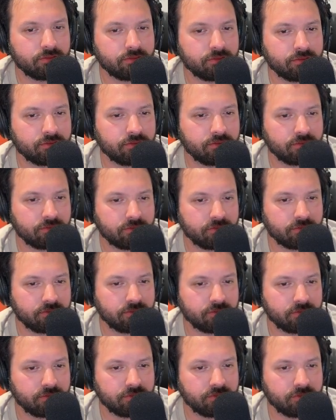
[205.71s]
Be able to
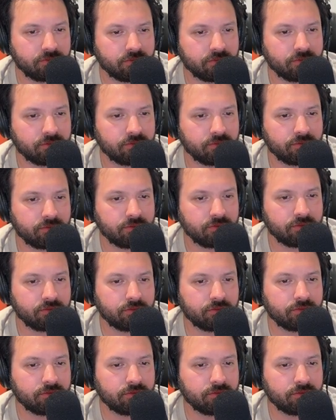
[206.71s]
attend the meeting, but we want them